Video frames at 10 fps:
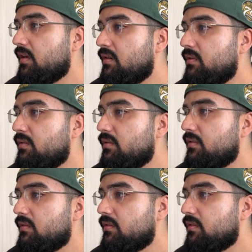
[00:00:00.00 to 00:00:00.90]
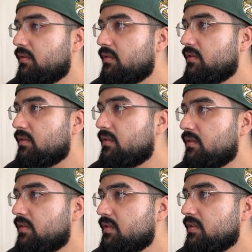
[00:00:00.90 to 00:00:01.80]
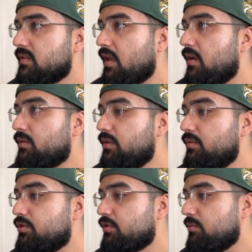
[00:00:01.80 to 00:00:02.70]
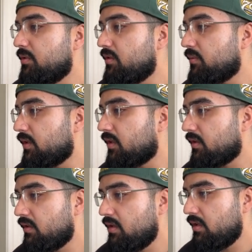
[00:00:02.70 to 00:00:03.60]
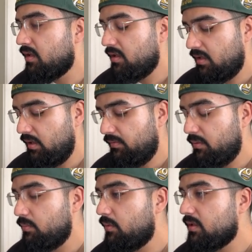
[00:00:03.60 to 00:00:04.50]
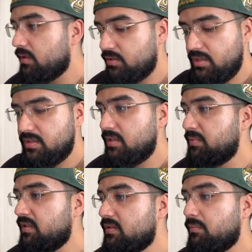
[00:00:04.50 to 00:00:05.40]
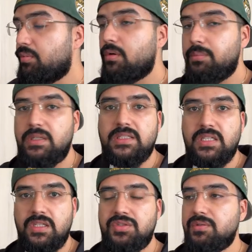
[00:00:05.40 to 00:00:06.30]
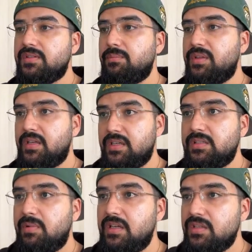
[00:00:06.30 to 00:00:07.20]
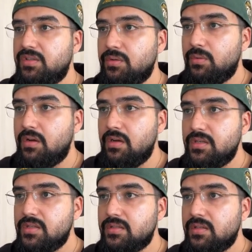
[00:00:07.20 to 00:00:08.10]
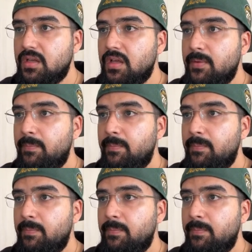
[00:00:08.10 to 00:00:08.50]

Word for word: Now, this is how you should be doing it. If you want ChatGPT to properly teach you something and explain it to you, you can't just